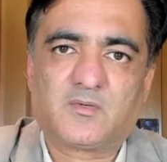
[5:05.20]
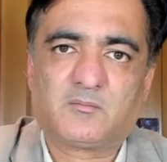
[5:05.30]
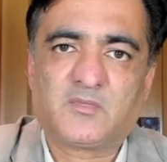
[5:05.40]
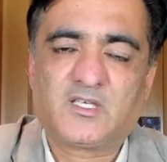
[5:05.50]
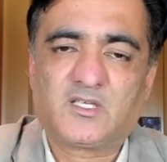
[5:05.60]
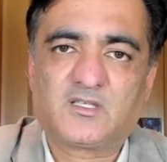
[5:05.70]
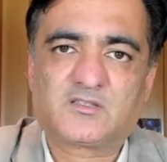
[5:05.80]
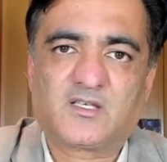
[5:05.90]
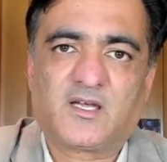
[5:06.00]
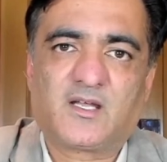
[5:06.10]

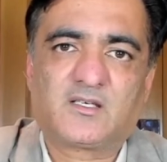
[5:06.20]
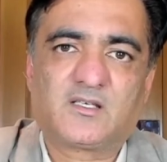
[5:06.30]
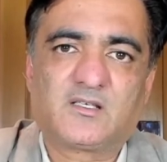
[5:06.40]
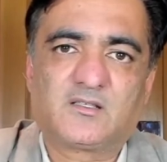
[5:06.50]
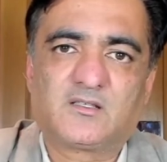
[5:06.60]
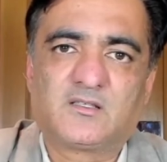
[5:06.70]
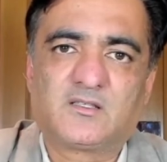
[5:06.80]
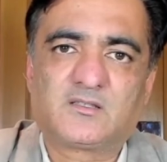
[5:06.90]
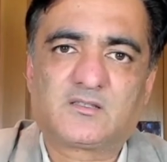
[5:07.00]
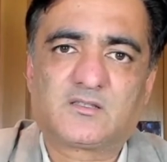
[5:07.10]
meanings, and the
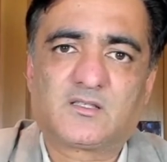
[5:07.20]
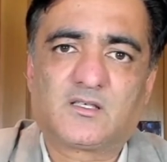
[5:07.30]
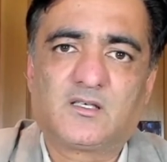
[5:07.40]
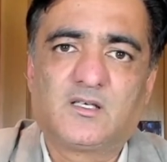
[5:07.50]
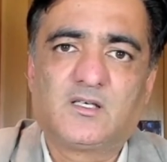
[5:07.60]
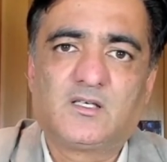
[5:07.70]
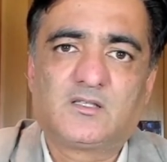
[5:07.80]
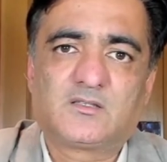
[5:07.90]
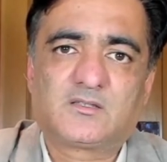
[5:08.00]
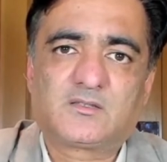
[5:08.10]

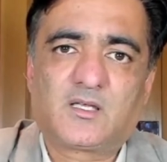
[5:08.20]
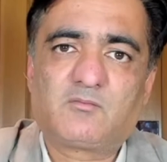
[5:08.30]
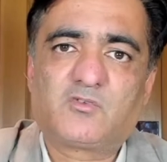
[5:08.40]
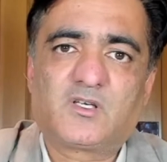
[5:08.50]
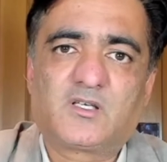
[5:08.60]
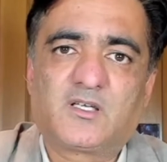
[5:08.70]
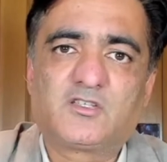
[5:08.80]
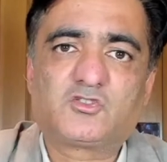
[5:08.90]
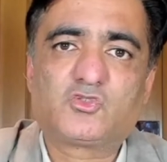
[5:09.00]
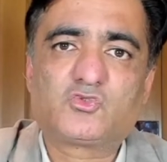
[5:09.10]
same word
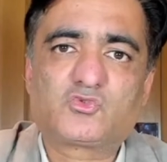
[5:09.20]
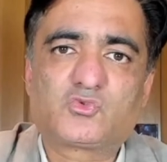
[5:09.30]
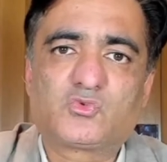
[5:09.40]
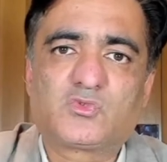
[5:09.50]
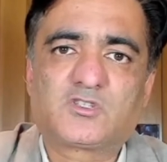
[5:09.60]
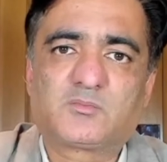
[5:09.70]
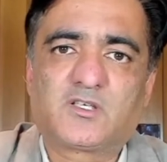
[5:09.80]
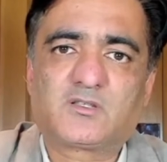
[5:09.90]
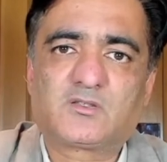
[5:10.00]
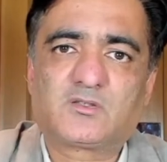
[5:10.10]
is used to
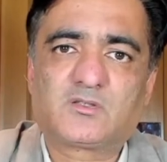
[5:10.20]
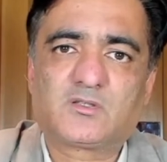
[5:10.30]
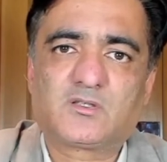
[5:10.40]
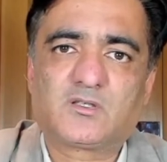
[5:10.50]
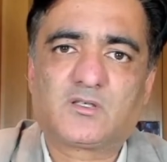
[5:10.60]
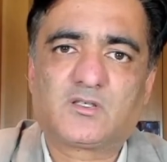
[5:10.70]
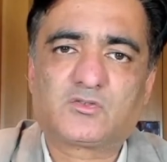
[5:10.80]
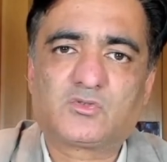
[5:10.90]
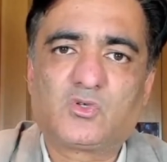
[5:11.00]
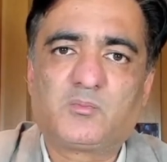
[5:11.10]
express
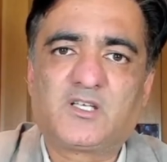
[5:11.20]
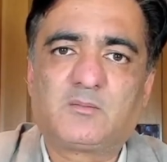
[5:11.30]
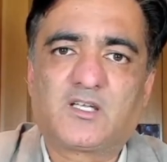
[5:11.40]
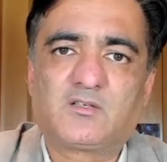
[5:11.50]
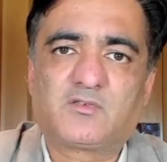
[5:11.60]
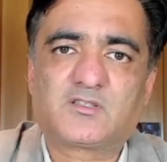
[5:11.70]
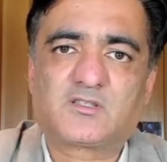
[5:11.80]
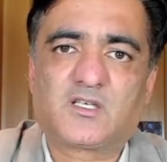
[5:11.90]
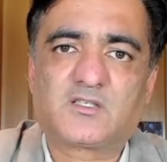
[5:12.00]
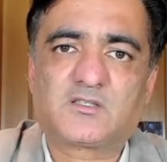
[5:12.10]
so many
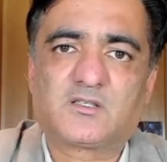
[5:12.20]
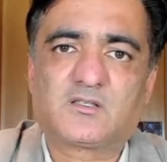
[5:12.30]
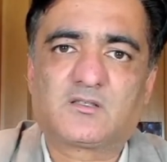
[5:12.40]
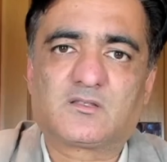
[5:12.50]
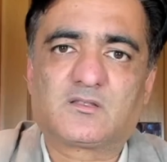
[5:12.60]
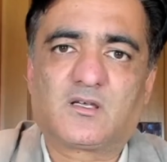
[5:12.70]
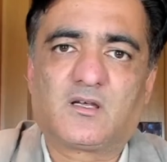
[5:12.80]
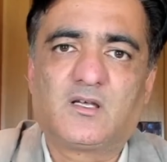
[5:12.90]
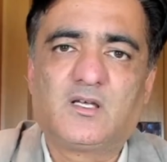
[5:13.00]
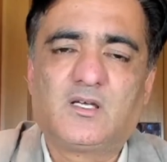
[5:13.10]
manifestations
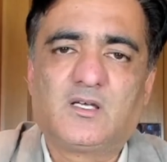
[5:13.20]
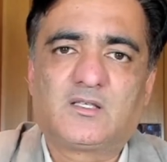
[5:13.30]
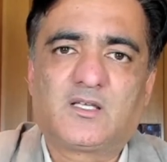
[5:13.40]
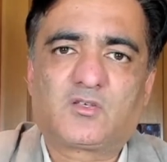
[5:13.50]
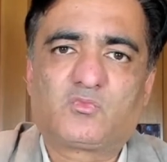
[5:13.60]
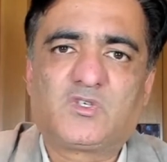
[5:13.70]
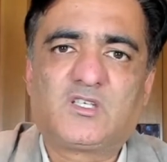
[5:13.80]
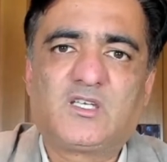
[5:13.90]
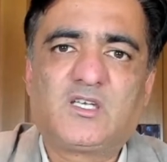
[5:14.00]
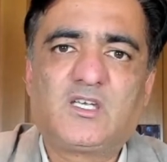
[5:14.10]
that we
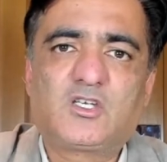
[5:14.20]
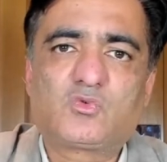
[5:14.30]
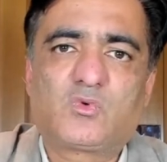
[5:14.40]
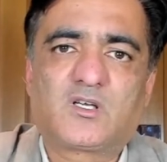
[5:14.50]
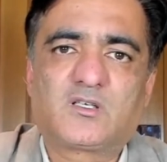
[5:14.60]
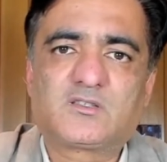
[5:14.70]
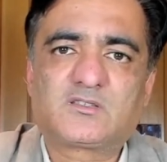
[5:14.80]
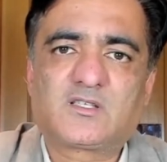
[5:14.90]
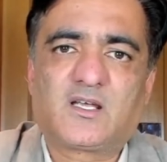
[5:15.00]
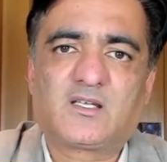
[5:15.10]
need to
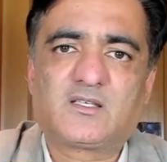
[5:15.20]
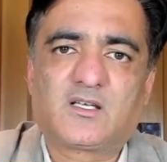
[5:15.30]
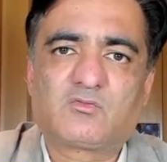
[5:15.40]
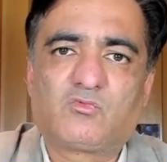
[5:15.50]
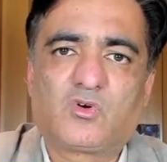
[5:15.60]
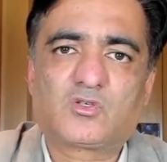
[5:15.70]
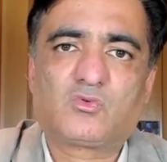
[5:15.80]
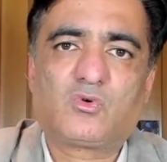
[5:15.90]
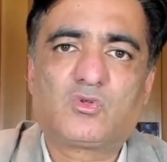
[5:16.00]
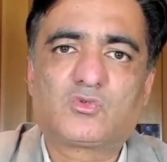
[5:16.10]
understand that what
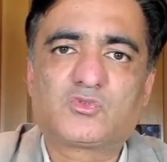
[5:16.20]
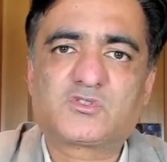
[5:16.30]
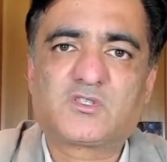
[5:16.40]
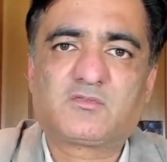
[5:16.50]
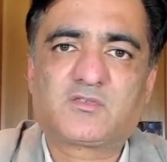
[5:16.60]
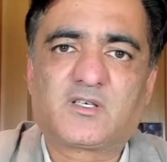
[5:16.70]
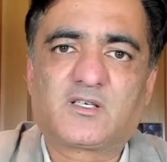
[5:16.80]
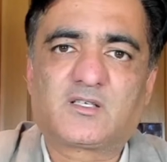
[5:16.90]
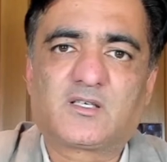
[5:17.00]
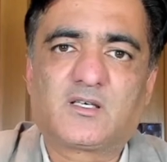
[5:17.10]
all those
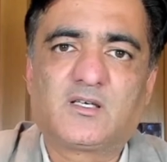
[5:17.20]
different